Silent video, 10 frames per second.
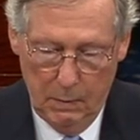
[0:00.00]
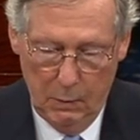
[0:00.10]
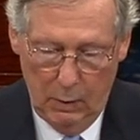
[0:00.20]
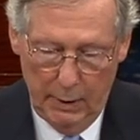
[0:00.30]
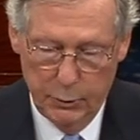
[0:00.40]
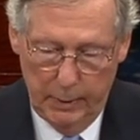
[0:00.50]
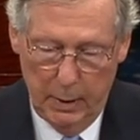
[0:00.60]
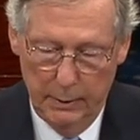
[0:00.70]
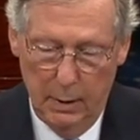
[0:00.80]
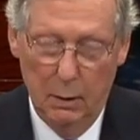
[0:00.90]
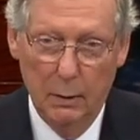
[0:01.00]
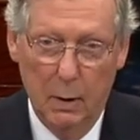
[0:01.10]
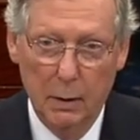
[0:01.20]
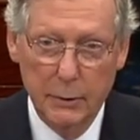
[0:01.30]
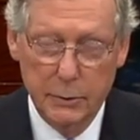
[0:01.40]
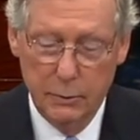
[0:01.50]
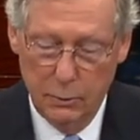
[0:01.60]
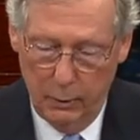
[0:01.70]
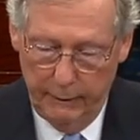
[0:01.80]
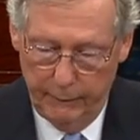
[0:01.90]
Well, as we all know, on August
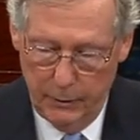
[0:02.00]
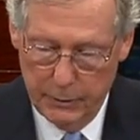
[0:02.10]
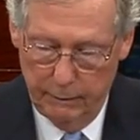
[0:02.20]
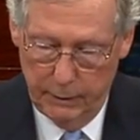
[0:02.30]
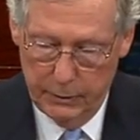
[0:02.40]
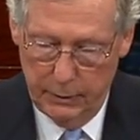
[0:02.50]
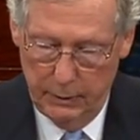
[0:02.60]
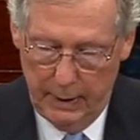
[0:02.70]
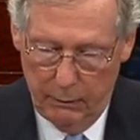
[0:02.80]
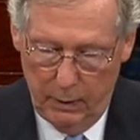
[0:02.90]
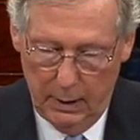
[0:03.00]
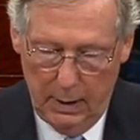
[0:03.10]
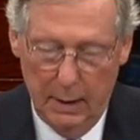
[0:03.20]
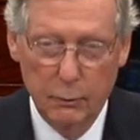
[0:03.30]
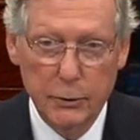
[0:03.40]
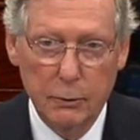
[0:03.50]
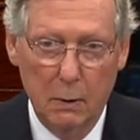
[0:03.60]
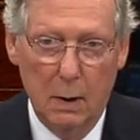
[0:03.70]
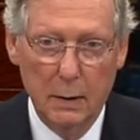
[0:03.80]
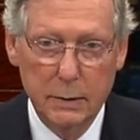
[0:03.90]
21st of this year, that red line was
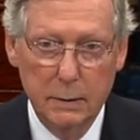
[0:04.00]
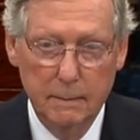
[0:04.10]
crossed.